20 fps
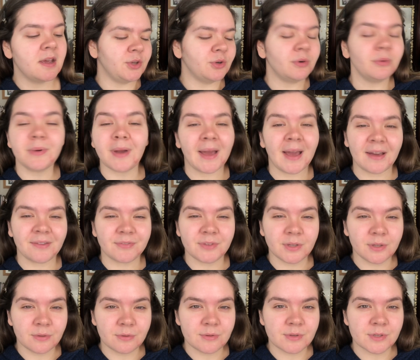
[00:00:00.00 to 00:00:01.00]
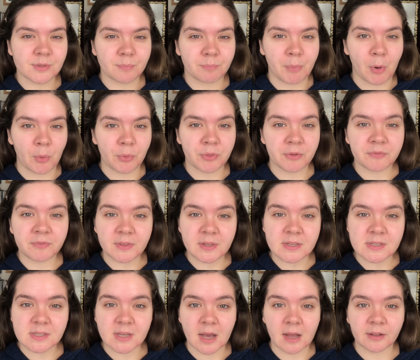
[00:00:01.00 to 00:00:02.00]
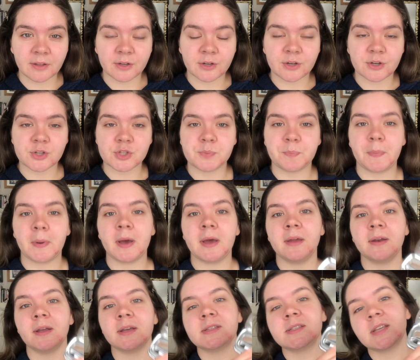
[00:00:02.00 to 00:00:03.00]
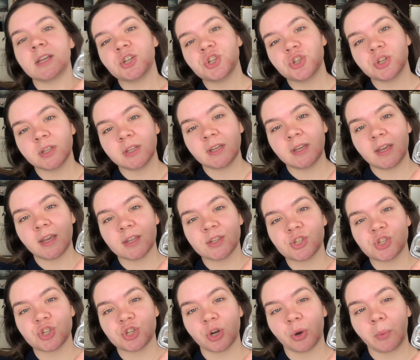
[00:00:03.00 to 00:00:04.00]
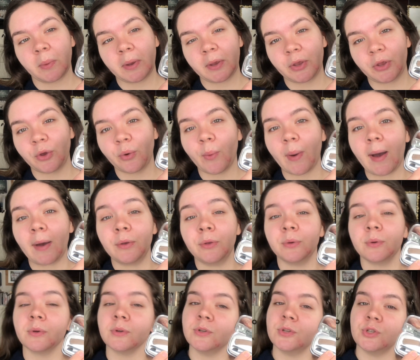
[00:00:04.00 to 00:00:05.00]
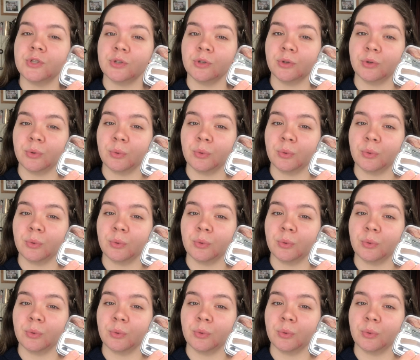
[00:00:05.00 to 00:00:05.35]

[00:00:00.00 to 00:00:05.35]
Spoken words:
You don't have to use both of these colors, but essentially it's showing you how you can do